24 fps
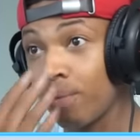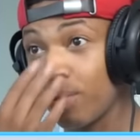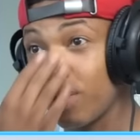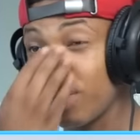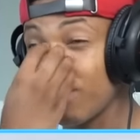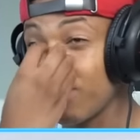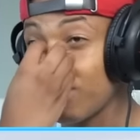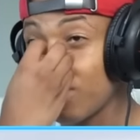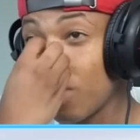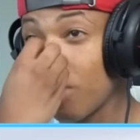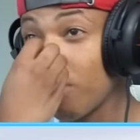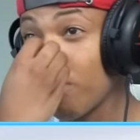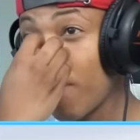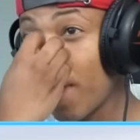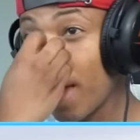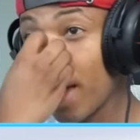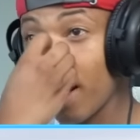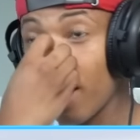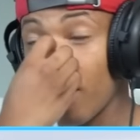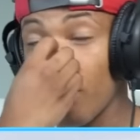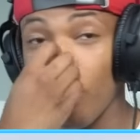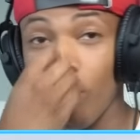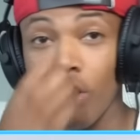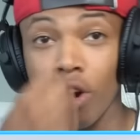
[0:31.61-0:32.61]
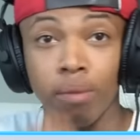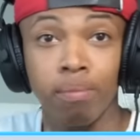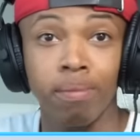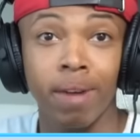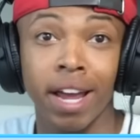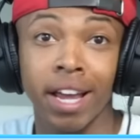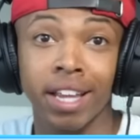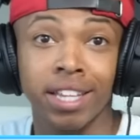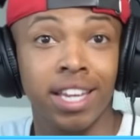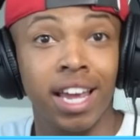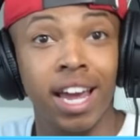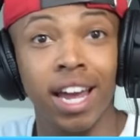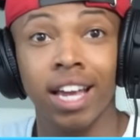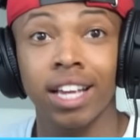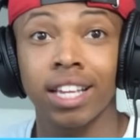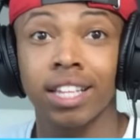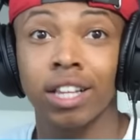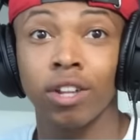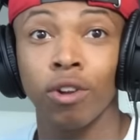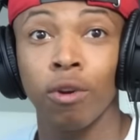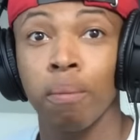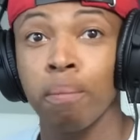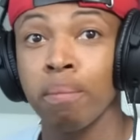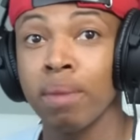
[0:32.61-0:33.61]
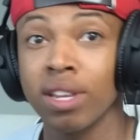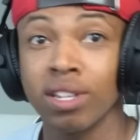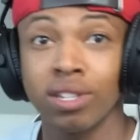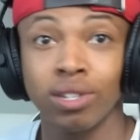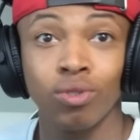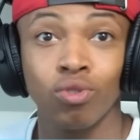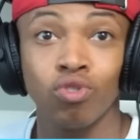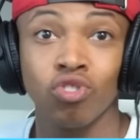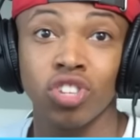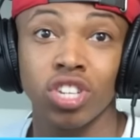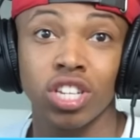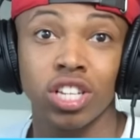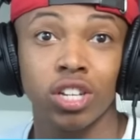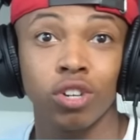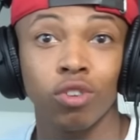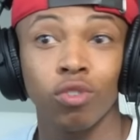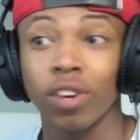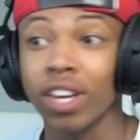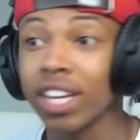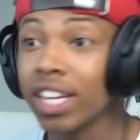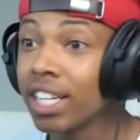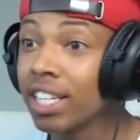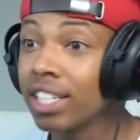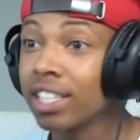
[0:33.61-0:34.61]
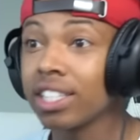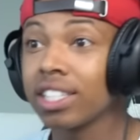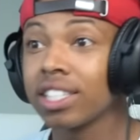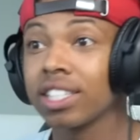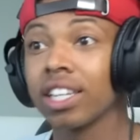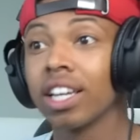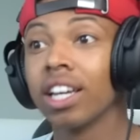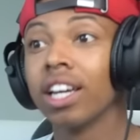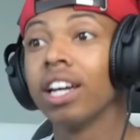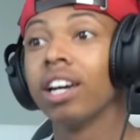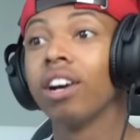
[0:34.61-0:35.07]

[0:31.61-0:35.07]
You know, may, Hulk might take his little missiles, little hits,